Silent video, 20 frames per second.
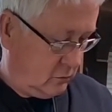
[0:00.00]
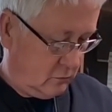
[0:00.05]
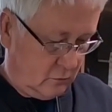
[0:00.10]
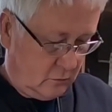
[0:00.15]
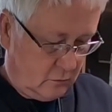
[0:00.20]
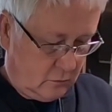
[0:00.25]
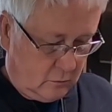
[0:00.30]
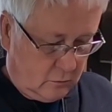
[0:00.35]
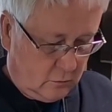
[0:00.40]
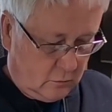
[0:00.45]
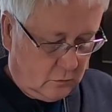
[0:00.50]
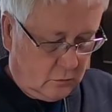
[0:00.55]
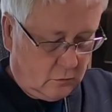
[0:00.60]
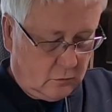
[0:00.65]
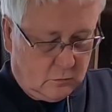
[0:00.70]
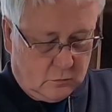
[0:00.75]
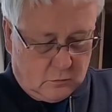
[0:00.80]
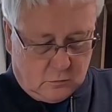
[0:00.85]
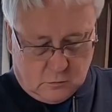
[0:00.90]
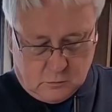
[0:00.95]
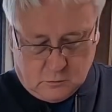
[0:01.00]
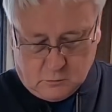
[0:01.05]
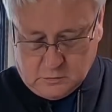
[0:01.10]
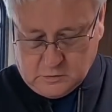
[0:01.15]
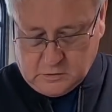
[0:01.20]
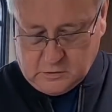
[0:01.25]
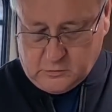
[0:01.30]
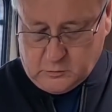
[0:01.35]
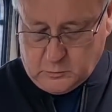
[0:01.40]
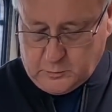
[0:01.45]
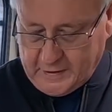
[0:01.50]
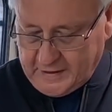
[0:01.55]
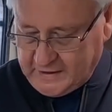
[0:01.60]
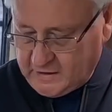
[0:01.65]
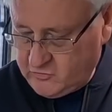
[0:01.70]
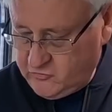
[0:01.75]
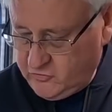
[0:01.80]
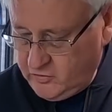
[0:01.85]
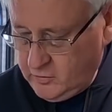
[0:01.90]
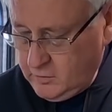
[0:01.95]
Got a lot of
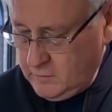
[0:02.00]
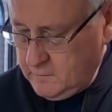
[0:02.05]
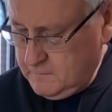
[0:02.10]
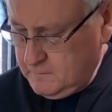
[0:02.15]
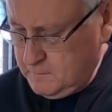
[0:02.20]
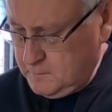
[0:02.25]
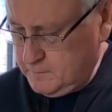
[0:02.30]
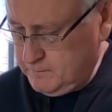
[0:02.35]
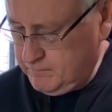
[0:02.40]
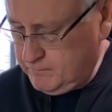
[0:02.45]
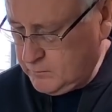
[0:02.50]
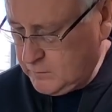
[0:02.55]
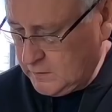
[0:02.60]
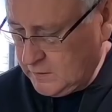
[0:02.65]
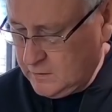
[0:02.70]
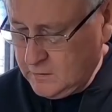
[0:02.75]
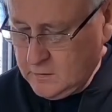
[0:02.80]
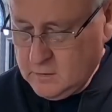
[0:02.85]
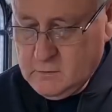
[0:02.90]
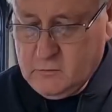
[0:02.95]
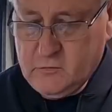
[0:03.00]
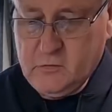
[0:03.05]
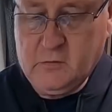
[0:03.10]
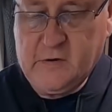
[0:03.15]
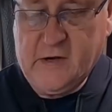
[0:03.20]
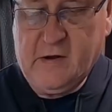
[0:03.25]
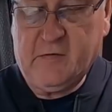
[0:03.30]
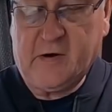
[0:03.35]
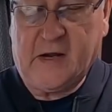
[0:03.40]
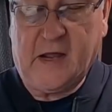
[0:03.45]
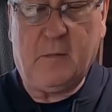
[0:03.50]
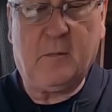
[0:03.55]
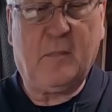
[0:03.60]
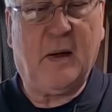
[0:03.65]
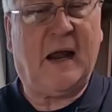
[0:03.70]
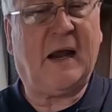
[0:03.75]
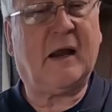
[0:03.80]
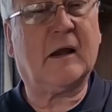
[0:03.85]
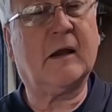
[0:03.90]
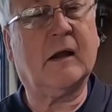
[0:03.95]
packaging. We'll never get
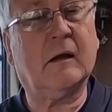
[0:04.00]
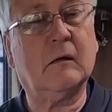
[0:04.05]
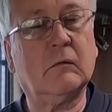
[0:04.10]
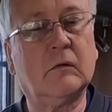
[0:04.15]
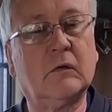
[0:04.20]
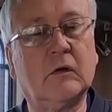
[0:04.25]
back now.